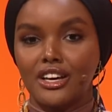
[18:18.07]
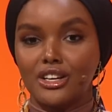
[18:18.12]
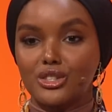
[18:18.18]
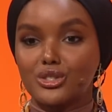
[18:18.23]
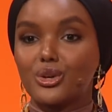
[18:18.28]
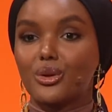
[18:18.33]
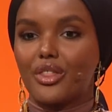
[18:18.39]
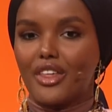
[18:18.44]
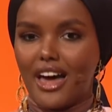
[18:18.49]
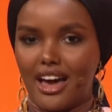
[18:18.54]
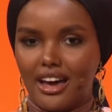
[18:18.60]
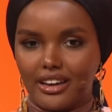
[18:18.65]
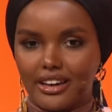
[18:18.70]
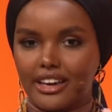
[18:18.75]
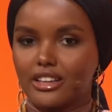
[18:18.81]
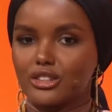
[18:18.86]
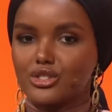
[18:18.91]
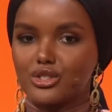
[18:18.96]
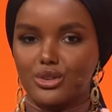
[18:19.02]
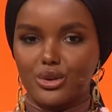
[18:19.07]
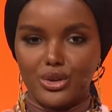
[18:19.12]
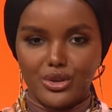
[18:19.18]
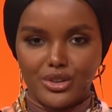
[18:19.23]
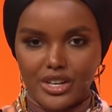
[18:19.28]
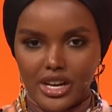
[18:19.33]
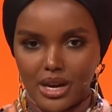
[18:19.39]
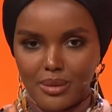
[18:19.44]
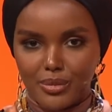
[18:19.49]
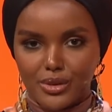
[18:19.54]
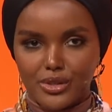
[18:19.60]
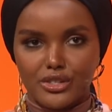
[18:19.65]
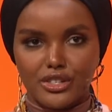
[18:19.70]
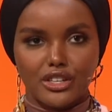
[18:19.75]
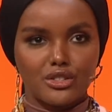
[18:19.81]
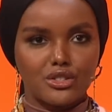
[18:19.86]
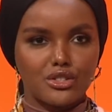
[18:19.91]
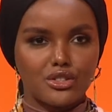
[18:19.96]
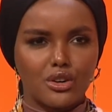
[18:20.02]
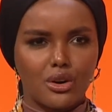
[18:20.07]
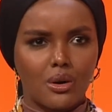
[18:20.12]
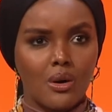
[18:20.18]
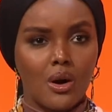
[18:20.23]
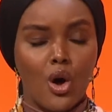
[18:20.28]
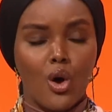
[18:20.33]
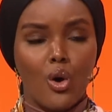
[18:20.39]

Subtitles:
So get to know your neighbors, get to know,